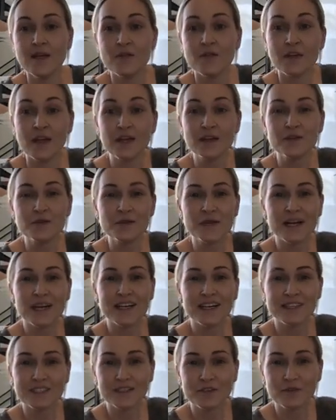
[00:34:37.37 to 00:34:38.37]
Thank you
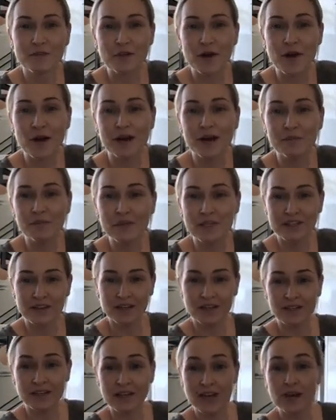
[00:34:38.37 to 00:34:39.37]
guys for hopping
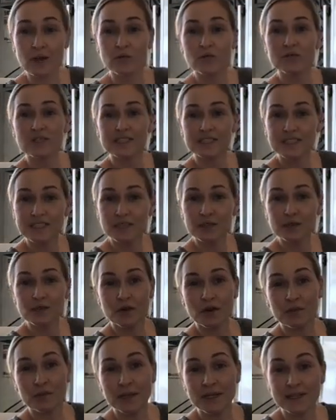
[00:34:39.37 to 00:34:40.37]
on. I will see you
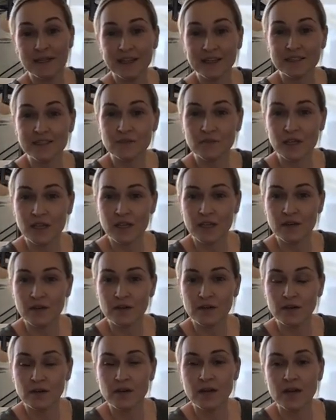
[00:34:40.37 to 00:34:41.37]
on my next
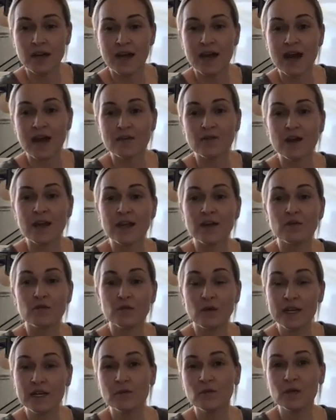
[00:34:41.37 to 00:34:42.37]
video. Have a
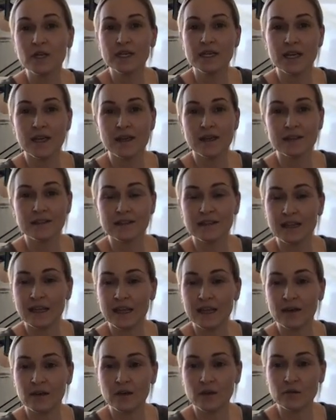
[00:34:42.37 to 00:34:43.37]
great weekend,
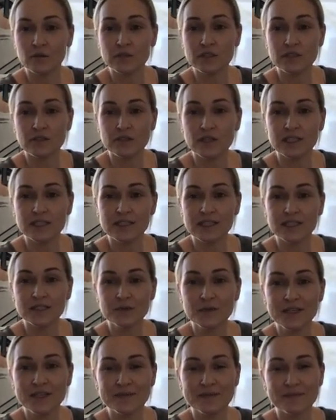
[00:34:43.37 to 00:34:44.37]
and we'll see you guys next
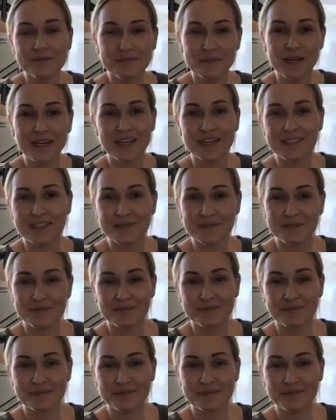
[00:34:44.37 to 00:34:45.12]
week. Bye, guys.